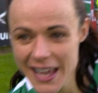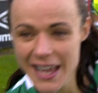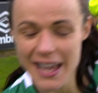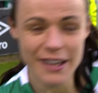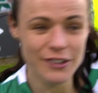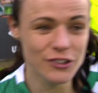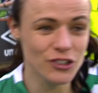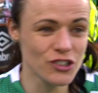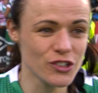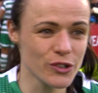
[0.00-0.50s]

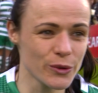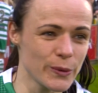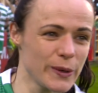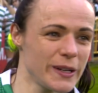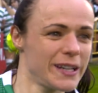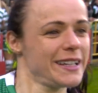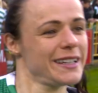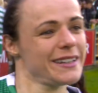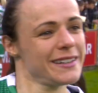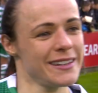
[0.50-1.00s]
Yeah, just go
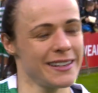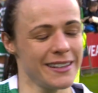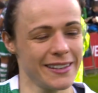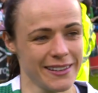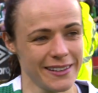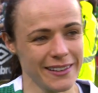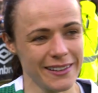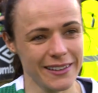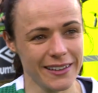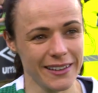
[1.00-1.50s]
in.
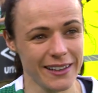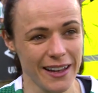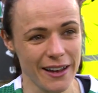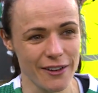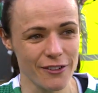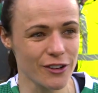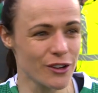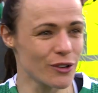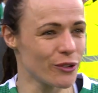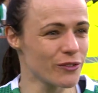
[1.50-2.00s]
Get a
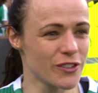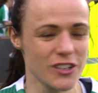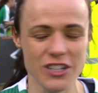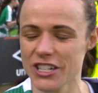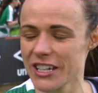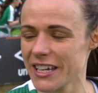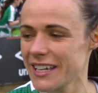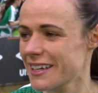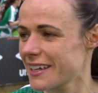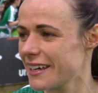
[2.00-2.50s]
recovery
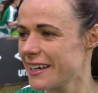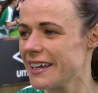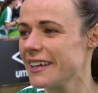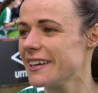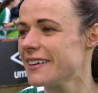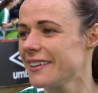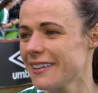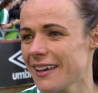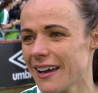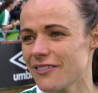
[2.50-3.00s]
shake
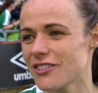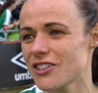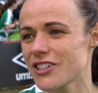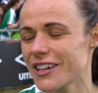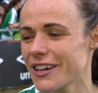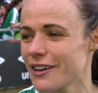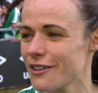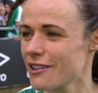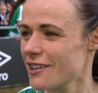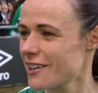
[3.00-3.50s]
in, have a
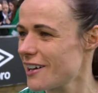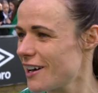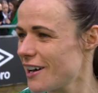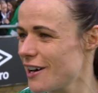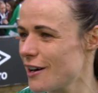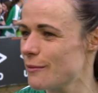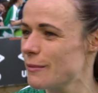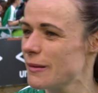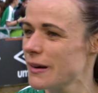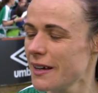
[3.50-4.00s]
shower, go
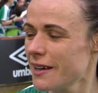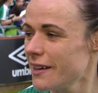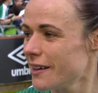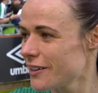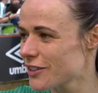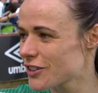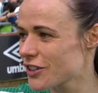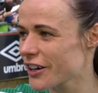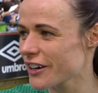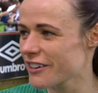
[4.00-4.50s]
home,
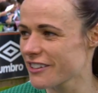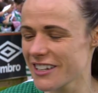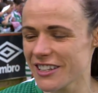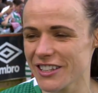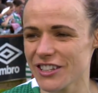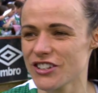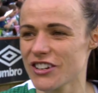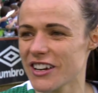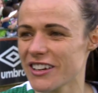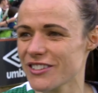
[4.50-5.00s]
curry in
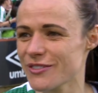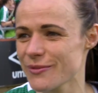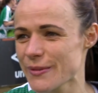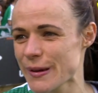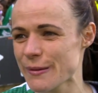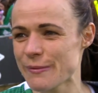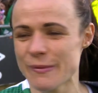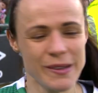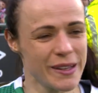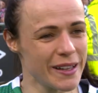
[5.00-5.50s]
the dressing
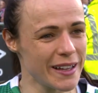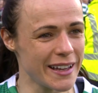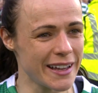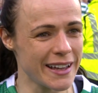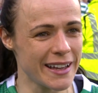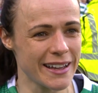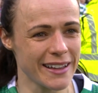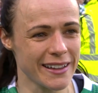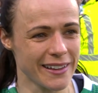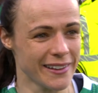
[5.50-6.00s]
room,
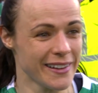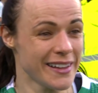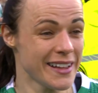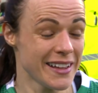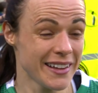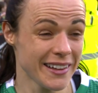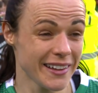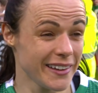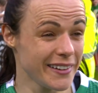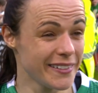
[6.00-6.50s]

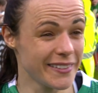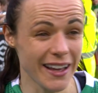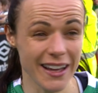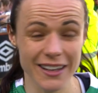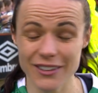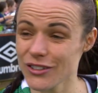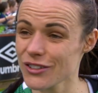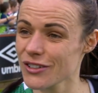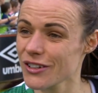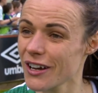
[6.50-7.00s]
eat
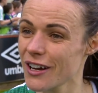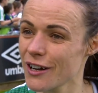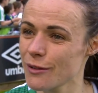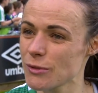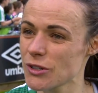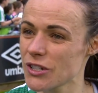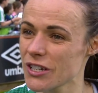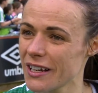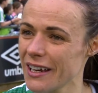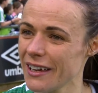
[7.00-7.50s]
that, just go home
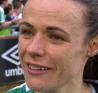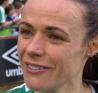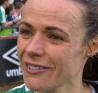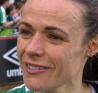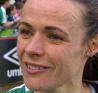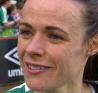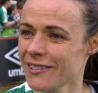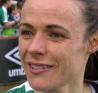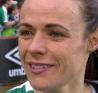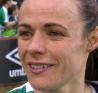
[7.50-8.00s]
and chill out
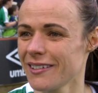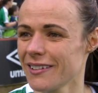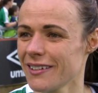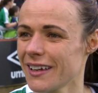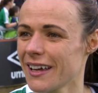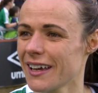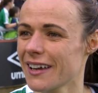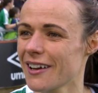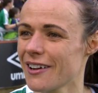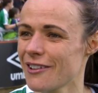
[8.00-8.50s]
and nice.
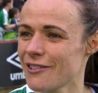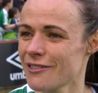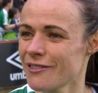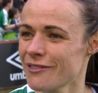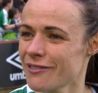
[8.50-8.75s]
Get going.